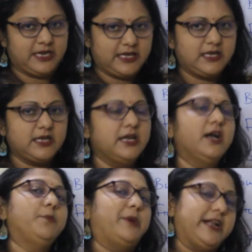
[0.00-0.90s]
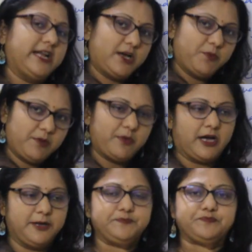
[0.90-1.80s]
Clear? But in
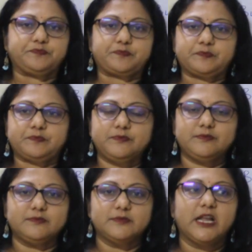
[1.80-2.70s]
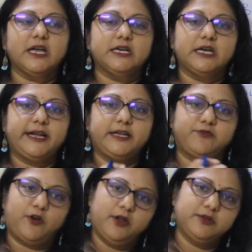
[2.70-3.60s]
amoeba, it
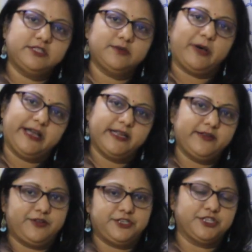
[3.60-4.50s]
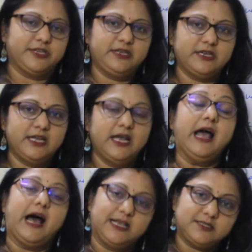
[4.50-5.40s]
follows the binary fission
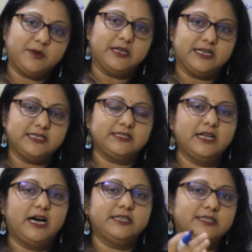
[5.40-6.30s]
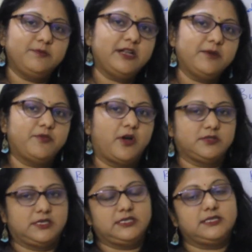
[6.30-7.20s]
as well as a similar
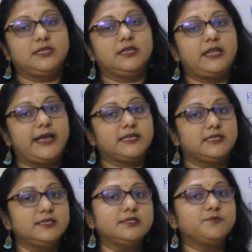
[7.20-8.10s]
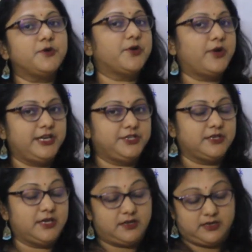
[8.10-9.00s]
process like the
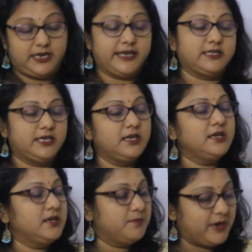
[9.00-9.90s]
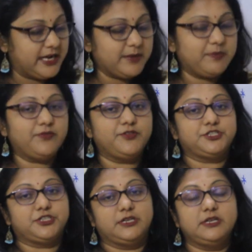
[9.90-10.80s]
sporulation, like the multiple
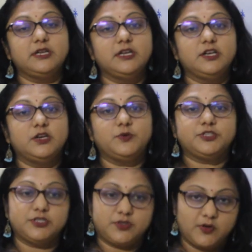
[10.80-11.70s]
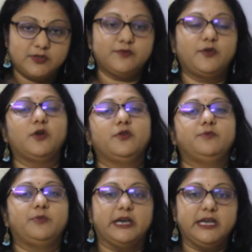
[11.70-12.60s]
fission, which is also
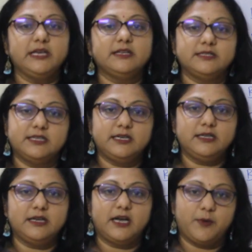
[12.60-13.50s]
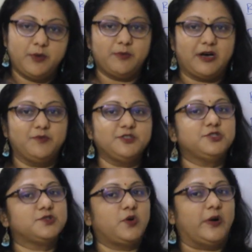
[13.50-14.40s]
followed by the amoeba, which
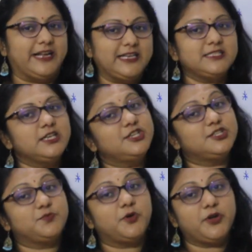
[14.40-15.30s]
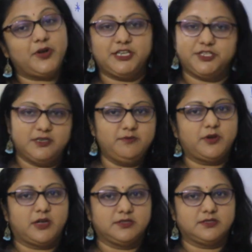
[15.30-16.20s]
is called as sporulation
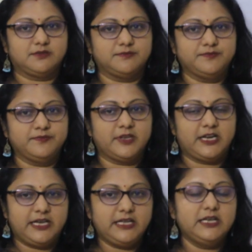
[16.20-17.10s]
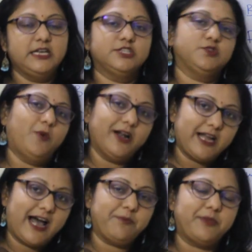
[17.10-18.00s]
process. Clear? So what
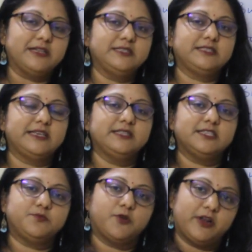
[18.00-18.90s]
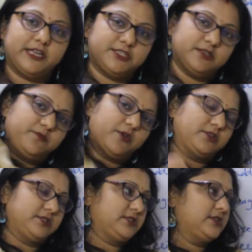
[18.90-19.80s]
happens in the sporulation
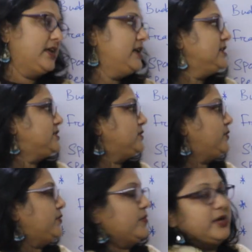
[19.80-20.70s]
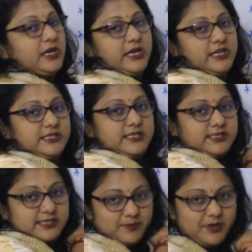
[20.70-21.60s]
process? So the
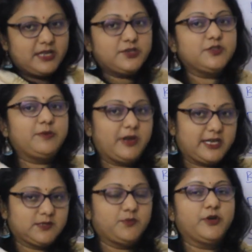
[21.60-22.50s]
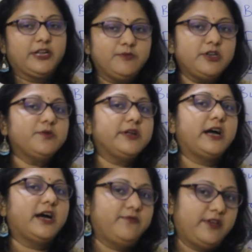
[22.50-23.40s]
similar to the plasmodium, during
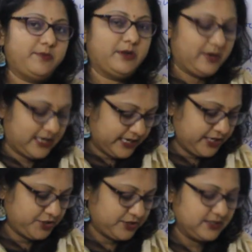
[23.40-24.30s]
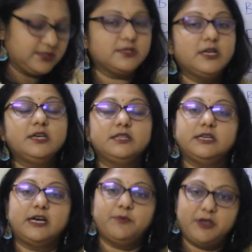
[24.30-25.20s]
unfavorable conditions,
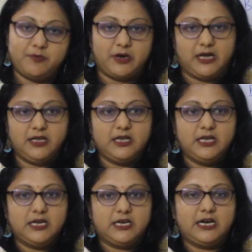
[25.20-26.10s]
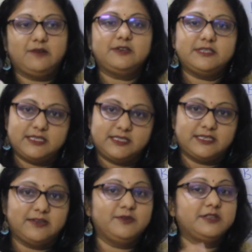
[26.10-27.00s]
the amoeba covers
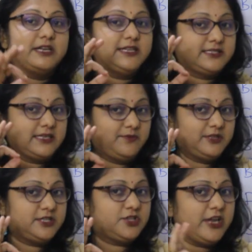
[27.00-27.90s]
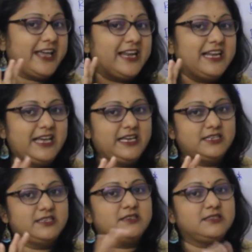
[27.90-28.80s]
itself with
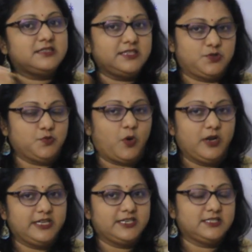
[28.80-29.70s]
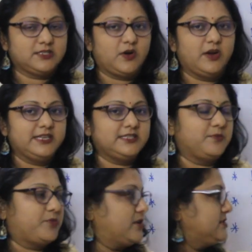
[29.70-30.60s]
3-layered cyst wall. That is called as, the
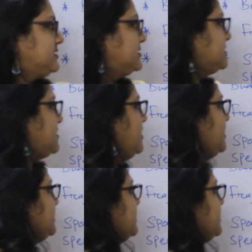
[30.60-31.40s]
process is called